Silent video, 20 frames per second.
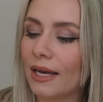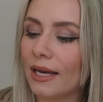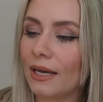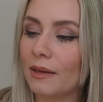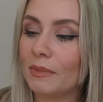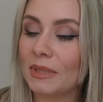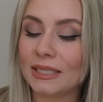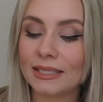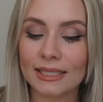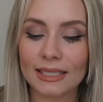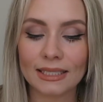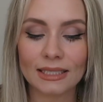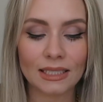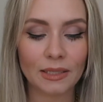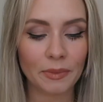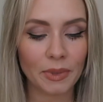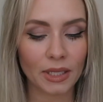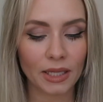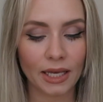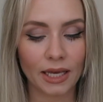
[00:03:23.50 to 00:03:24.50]

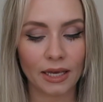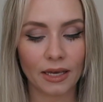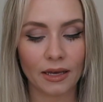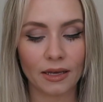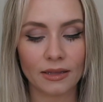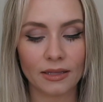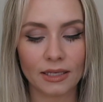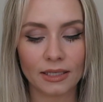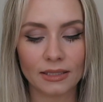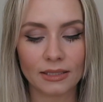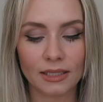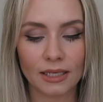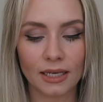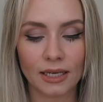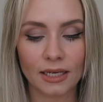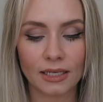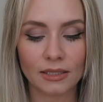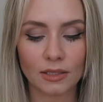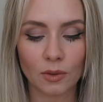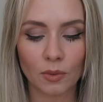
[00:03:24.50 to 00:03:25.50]
60ml here. This
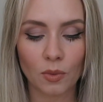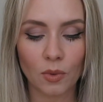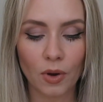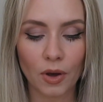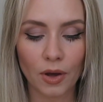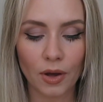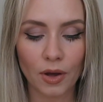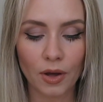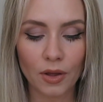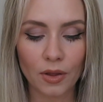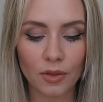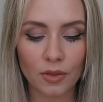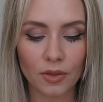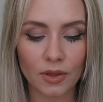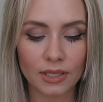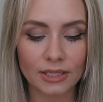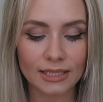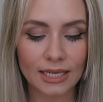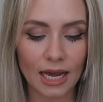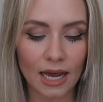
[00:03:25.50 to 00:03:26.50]
is
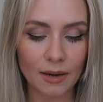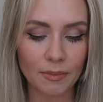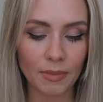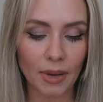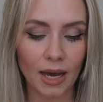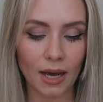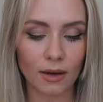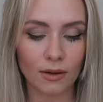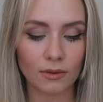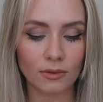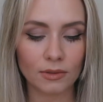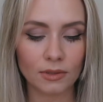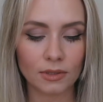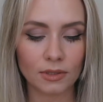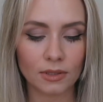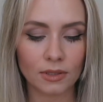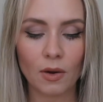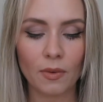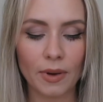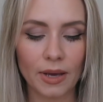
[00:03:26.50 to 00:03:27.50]
worth
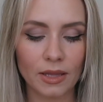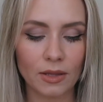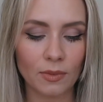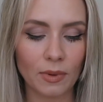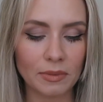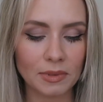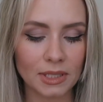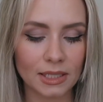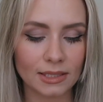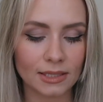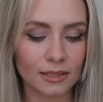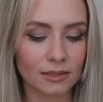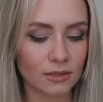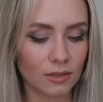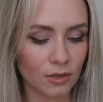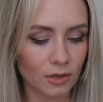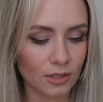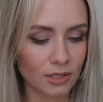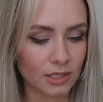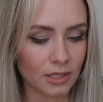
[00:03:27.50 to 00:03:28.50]
£10. Oh wait, the website says
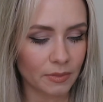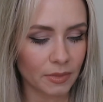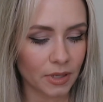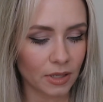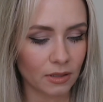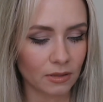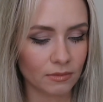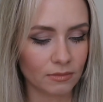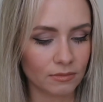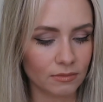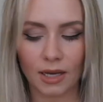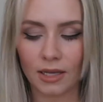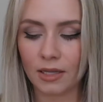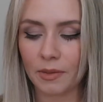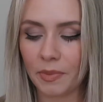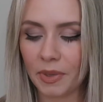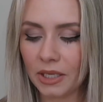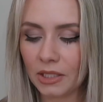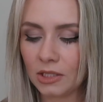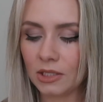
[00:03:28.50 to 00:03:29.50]
30ml and
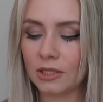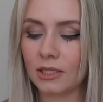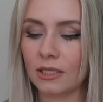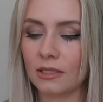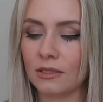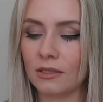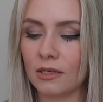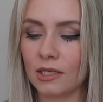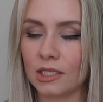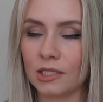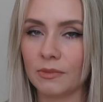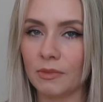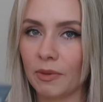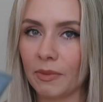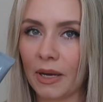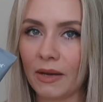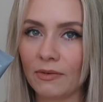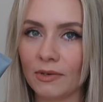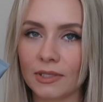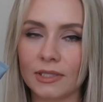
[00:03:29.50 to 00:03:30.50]
the picture says
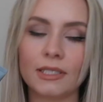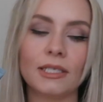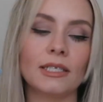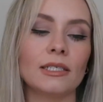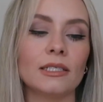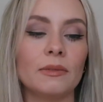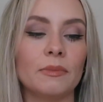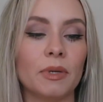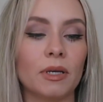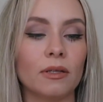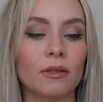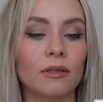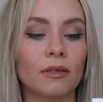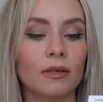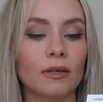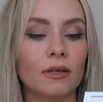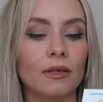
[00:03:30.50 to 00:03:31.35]
30ml, but I've got 60ml.